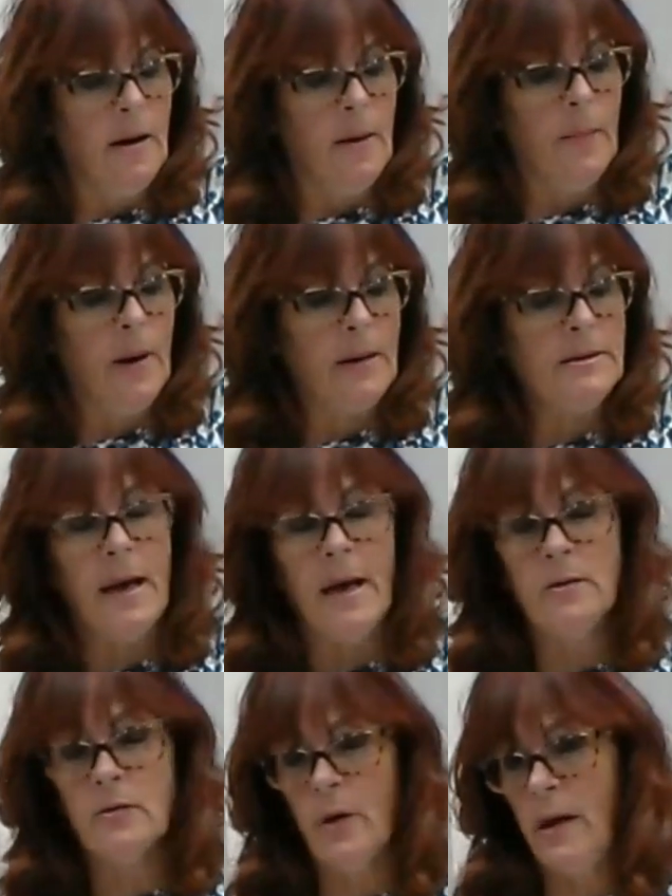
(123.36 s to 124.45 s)
my
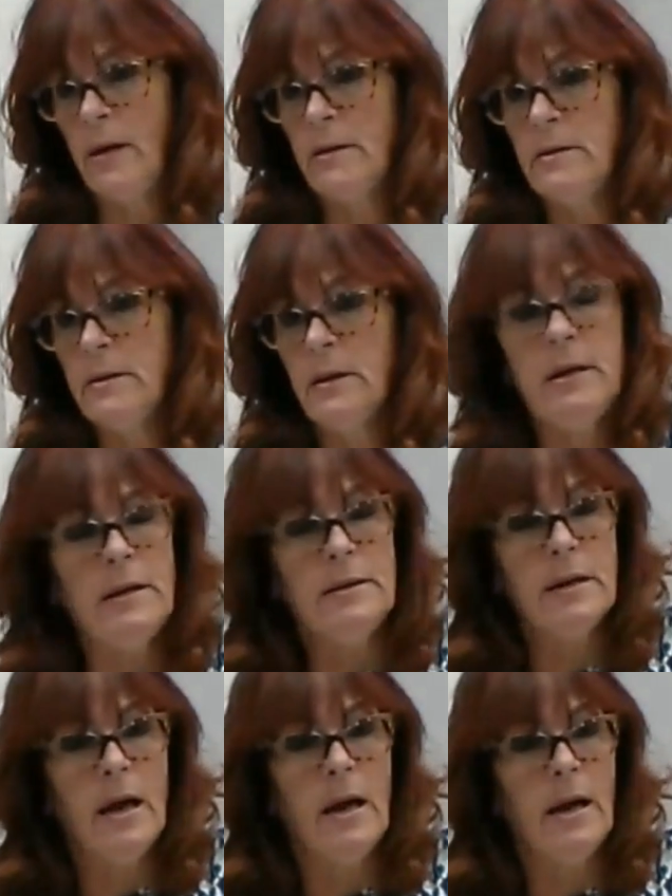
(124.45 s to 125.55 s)
dad drank until he
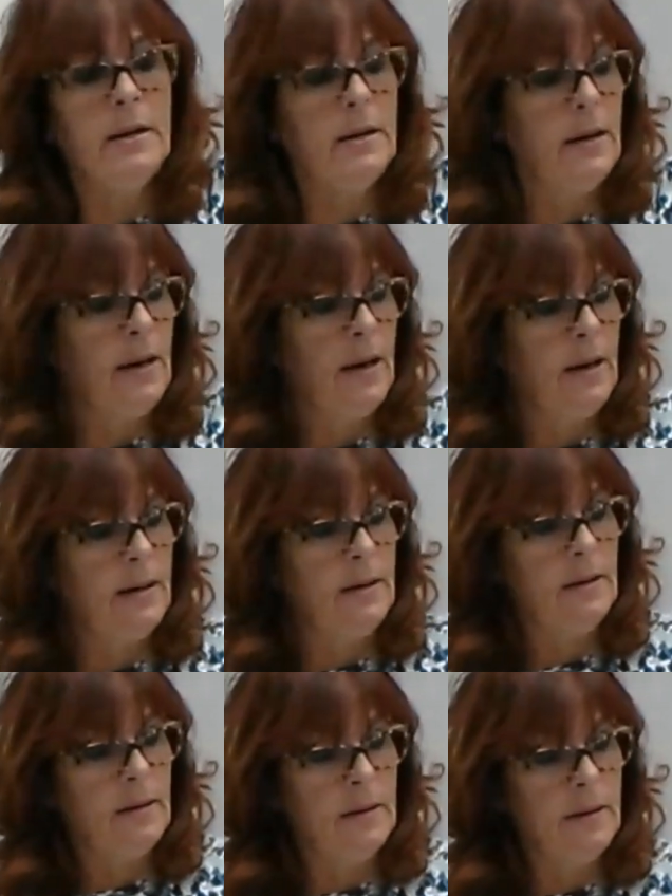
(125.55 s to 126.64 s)
died,
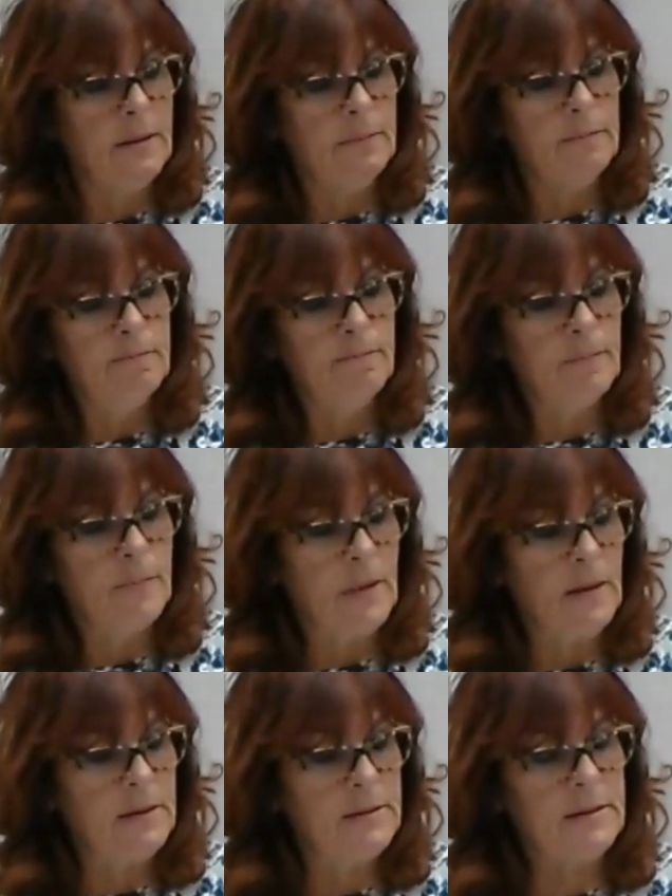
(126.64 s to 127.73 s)
and
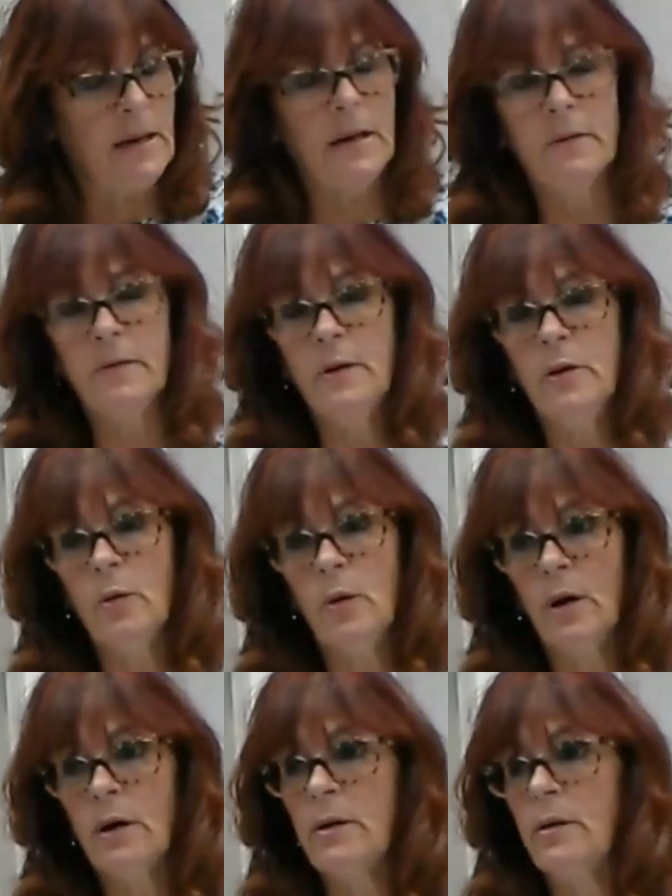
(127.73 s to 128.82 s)
the state of New
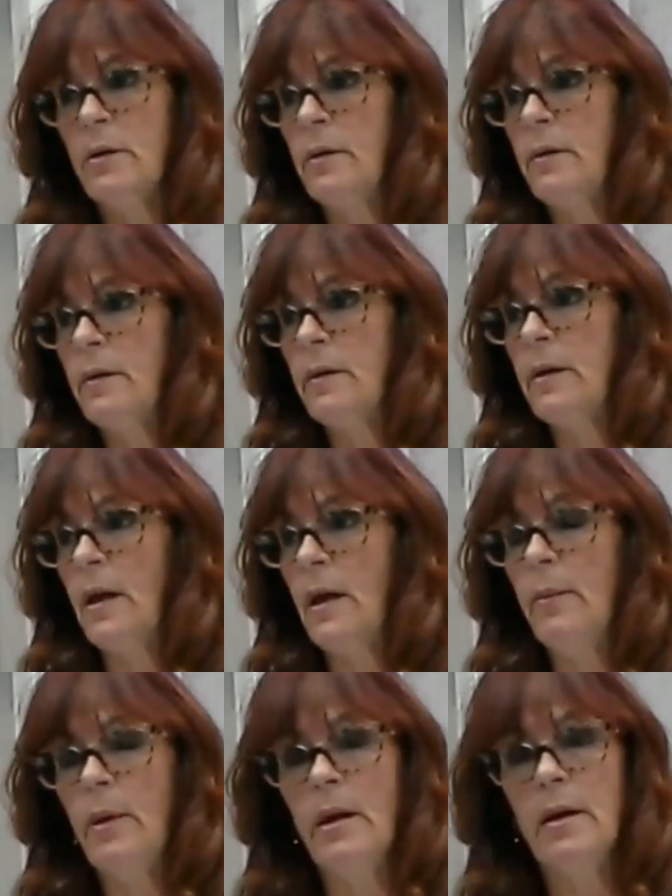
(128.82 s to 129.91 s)
York
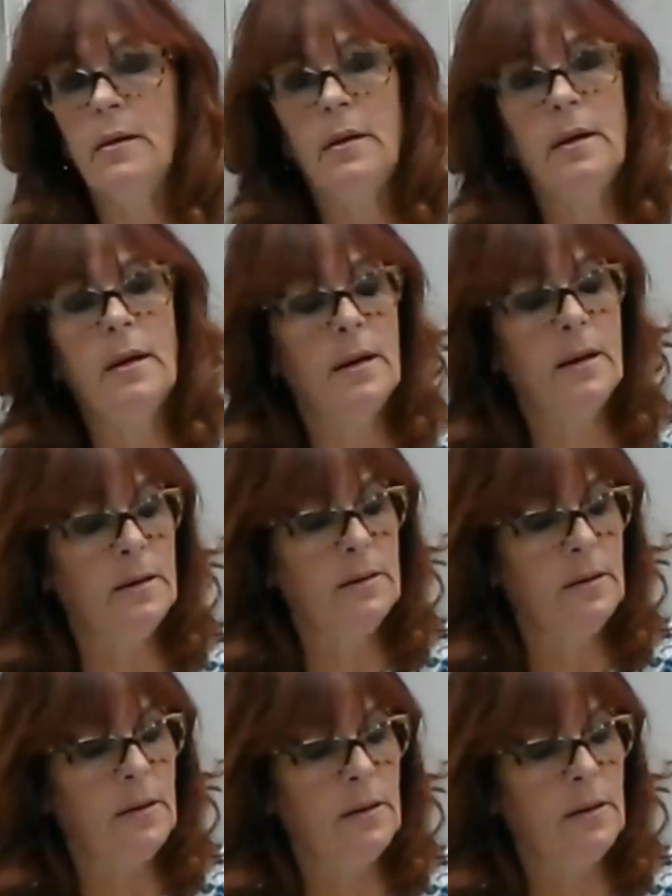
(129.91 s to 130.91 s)
came in and